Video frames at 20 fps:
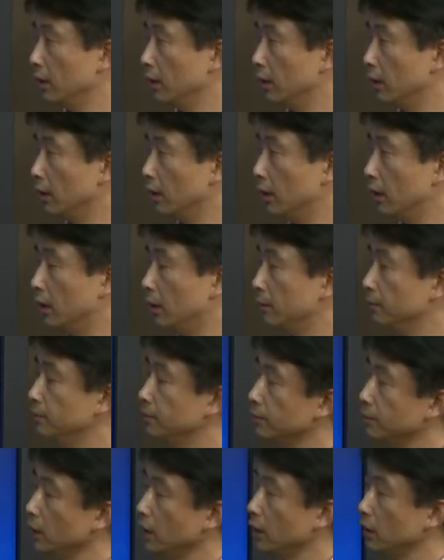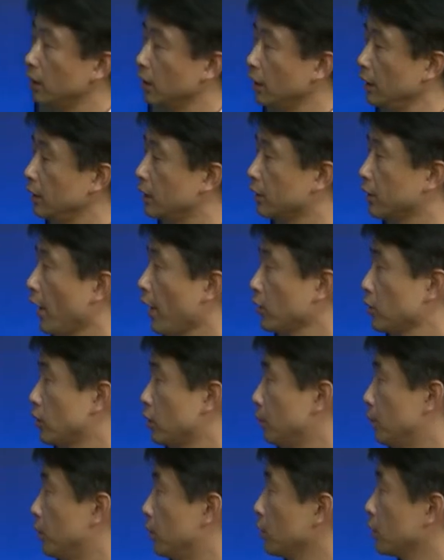In the
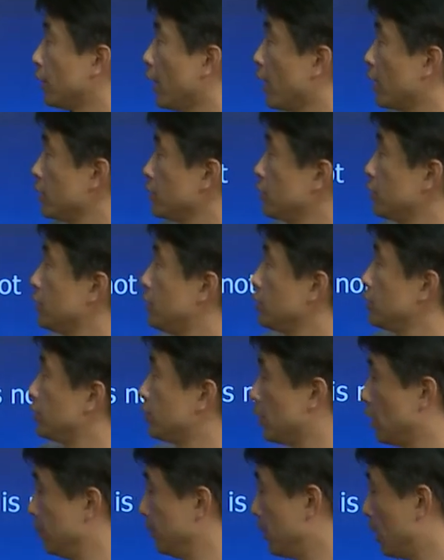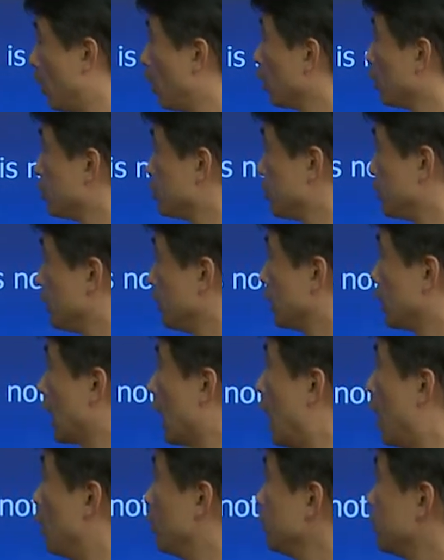textbook, there is this terminology,
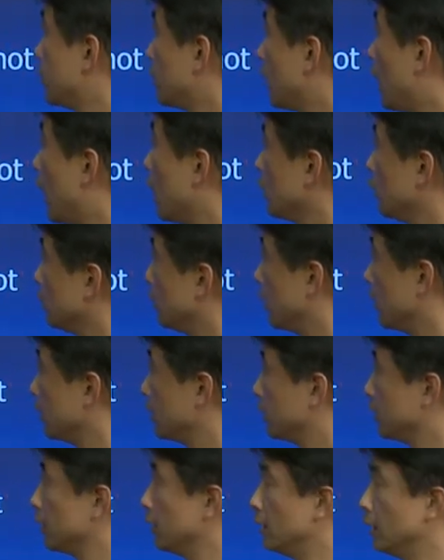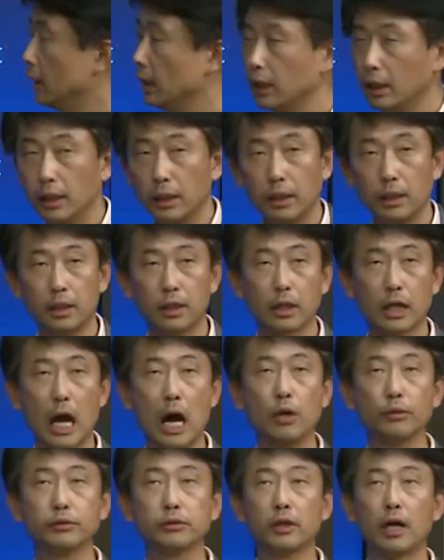counter-argument.
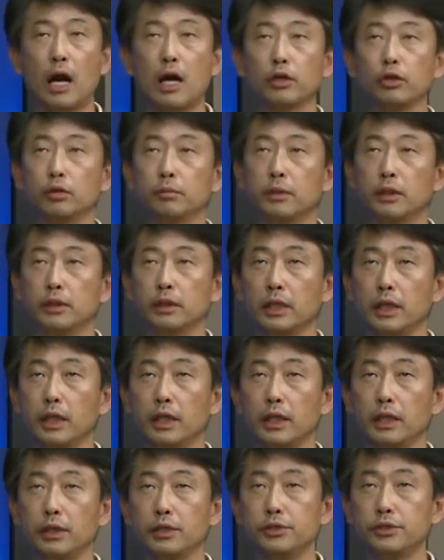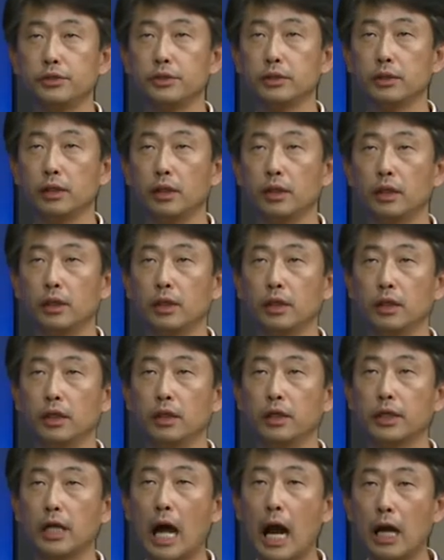Counter-argument is
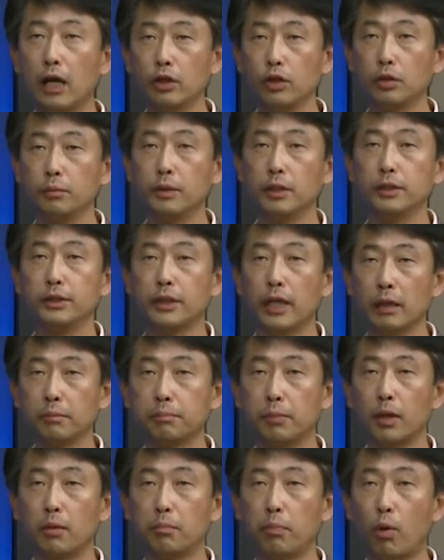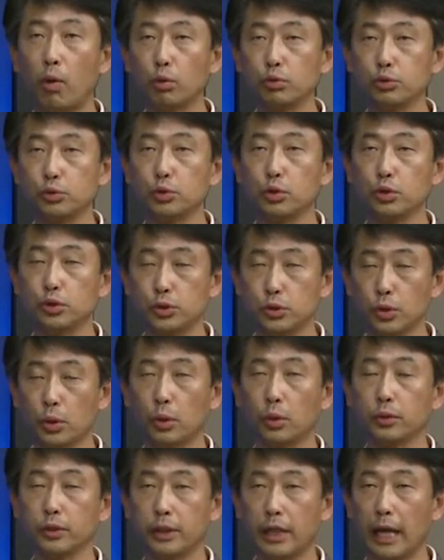an argument that purports to
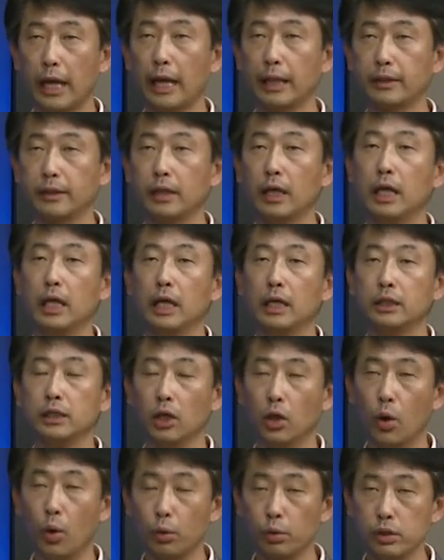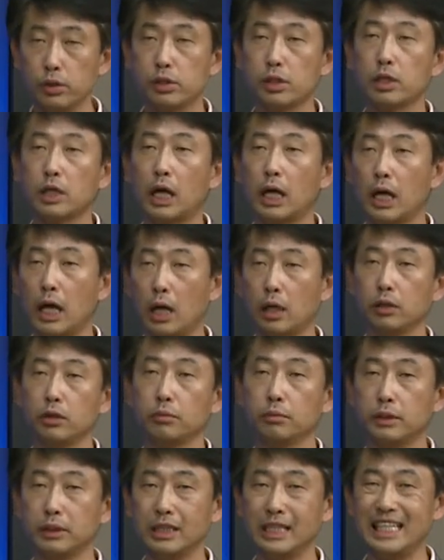show that the original
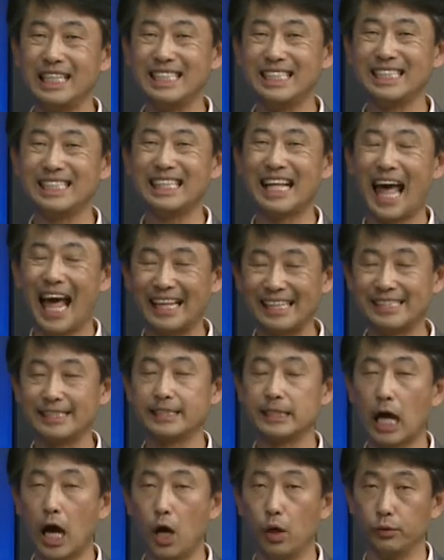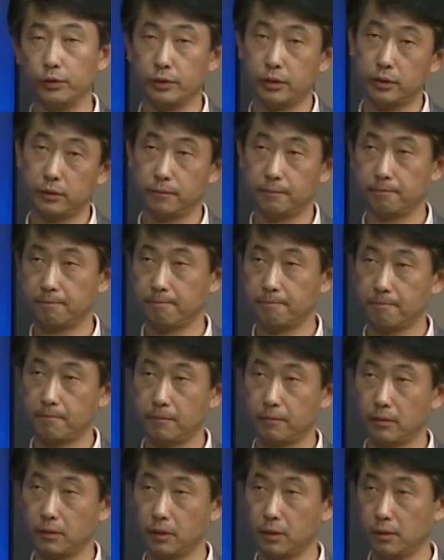argument is not sound.
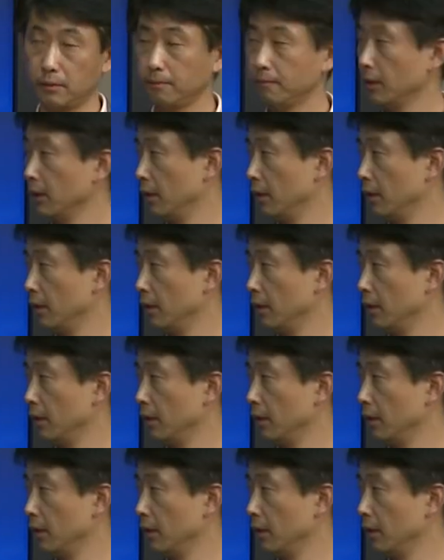Okay?